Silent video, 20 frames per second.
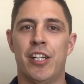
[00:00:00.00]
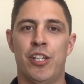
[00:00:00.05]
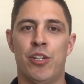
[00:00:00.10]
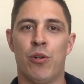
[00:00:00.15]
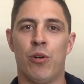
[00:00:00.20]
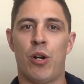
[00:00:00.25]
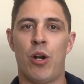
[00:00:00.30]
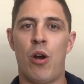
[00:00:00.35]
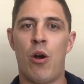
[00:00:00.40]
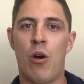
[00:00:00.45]

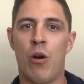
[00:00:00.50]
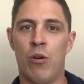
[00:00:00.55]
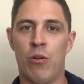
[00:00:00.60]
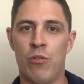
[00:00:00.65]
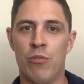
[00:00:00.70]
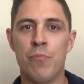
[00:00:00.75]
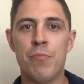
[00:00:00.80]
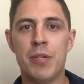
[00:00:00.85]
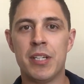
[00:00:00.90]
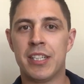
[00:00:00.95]
your
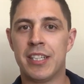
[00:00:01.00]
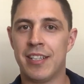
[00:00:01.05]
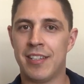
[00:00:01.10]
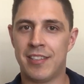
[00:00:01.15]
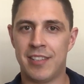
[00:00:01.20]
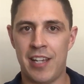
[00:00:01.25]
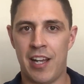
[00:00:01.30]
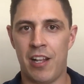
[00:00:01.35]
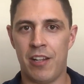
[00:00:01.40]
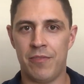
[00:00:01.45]
home to
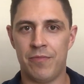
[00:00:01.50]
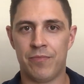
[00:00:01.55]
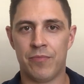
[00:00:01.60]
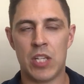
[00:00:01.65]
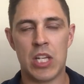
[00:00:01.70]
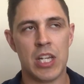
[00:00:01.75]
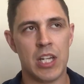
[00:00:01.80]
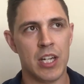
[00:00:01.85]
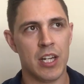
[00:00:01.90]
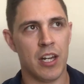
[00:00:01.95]
sell.
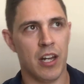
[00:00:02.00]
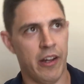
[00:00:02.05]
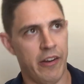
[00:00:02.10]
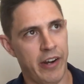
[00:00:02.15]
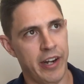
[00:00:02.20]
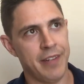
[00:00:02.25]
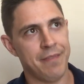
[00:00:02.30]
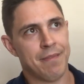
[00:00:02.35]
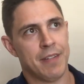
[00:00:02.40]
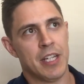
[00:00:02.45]
All
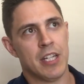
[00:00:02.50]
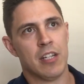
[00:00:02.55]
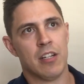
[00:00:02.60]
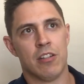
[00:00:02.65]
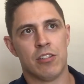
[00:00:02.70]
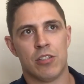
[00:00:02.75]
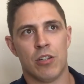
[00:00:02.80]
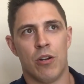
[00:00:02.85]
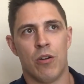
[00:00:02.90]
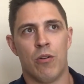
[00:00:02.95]
right,
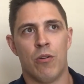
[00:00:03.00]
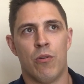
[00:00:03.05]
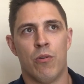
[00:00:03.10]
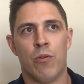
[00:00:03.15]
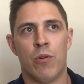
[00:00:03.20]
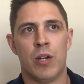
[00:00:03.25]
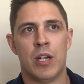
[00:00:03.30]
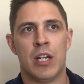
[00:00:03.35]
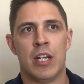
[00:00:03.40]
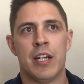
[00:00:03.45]
so